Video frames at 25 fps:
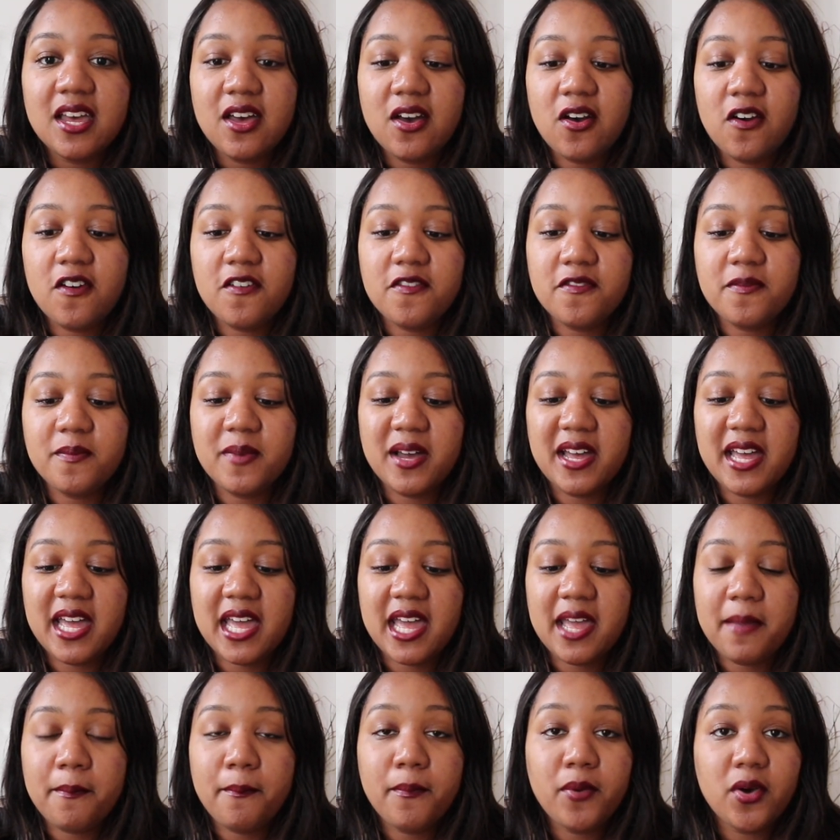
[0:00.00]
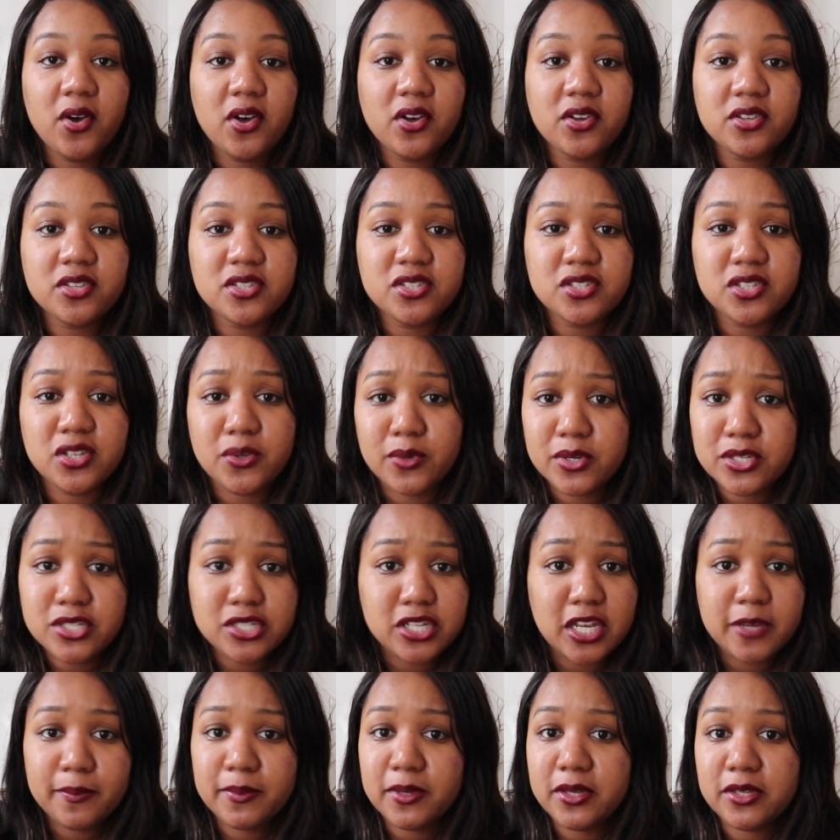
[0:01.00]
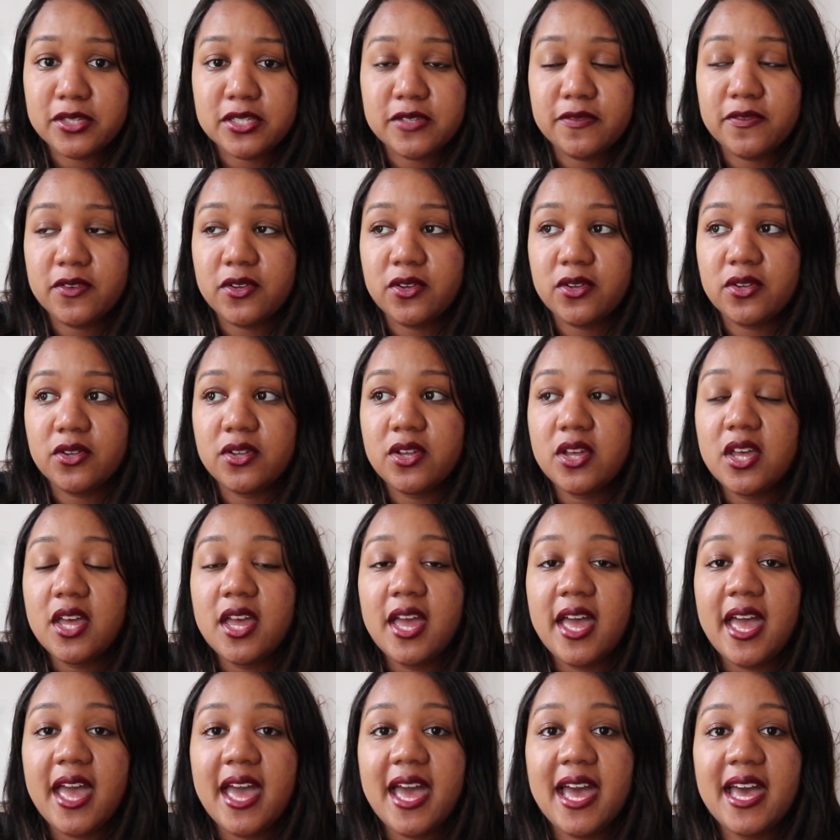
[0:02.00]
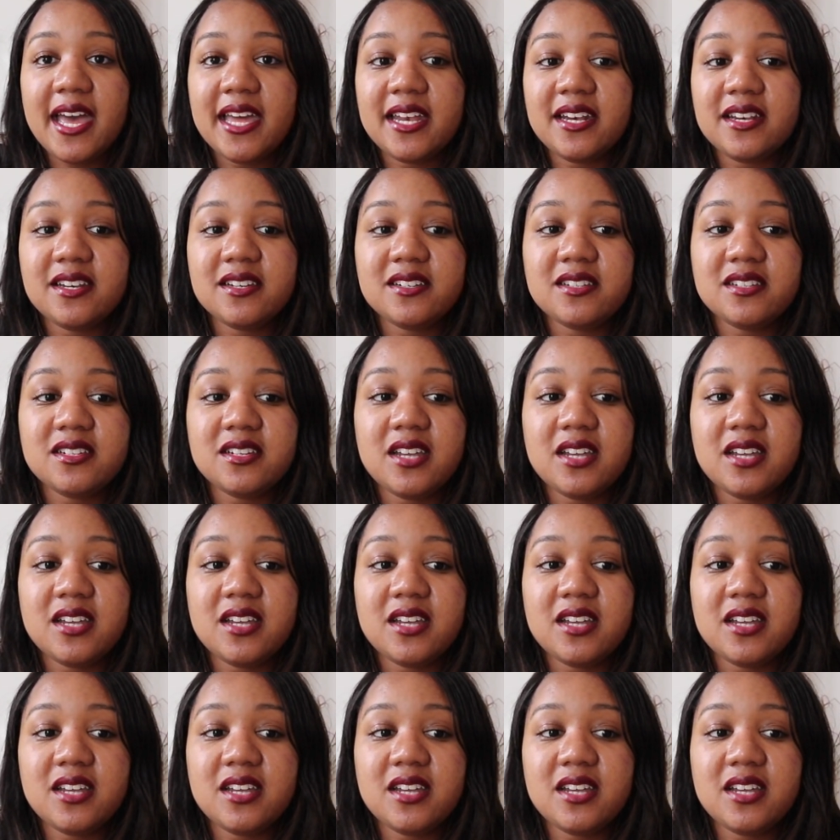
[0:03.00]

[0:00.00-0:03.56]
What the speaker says: of my box, "You are so beautiful." And